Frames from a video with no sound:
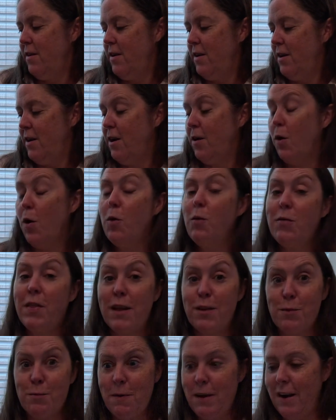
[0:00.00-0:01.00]
Oh,
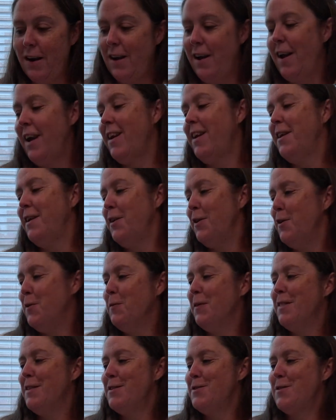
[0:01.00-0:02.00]
that's right, I added a new
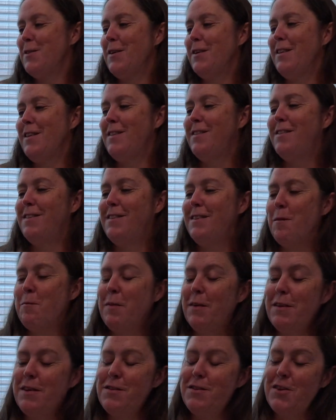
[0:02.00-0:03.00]
one
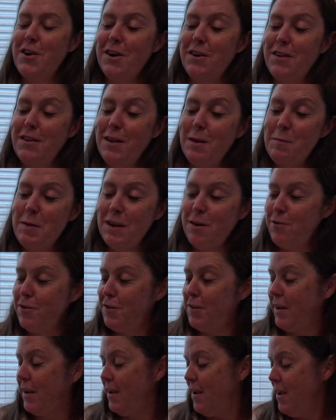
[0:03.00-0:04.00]
this year. That'll be
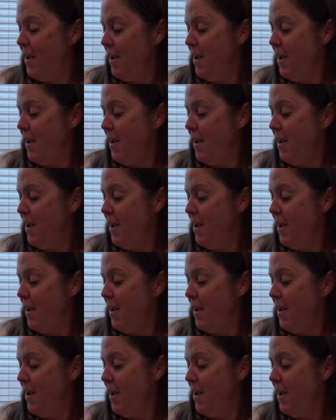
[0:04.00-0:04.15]
interesting.